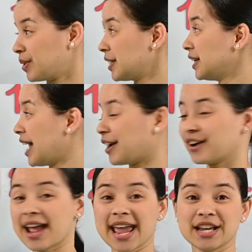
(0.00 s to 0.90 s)
with the
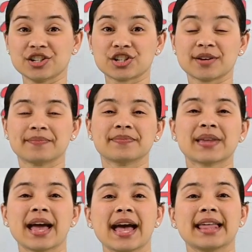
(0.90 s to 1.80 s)
letter H.
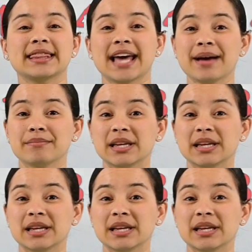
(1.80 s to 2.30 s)
That